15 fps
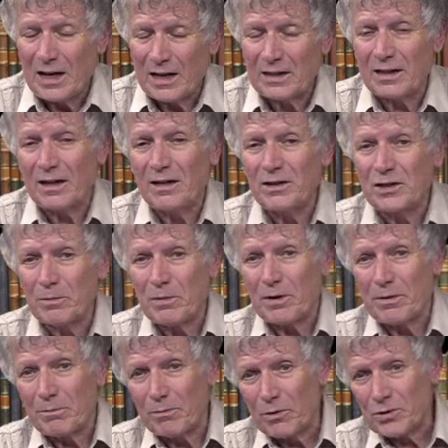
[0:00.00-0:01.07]
and
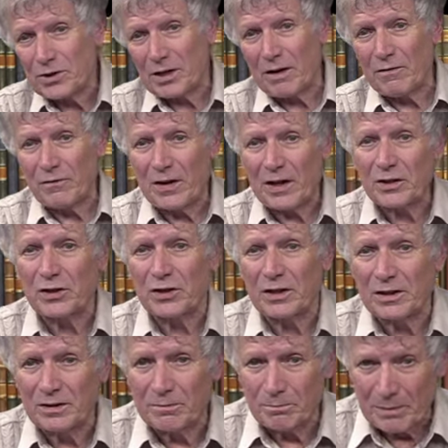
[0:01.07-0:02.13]
Elizabeth's most
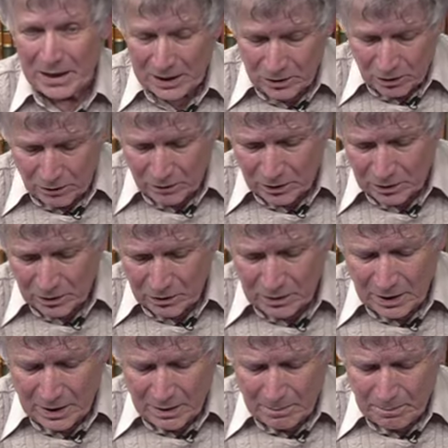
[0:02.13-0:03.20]
affectionate maid of honor,
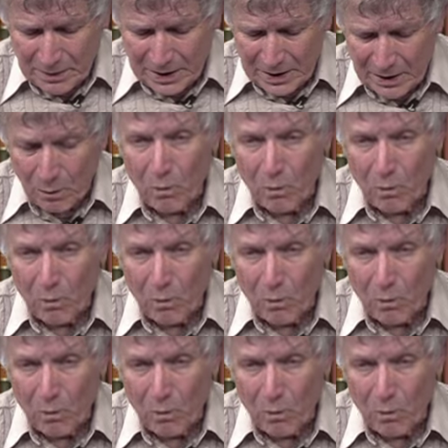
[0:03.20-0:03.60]
Mary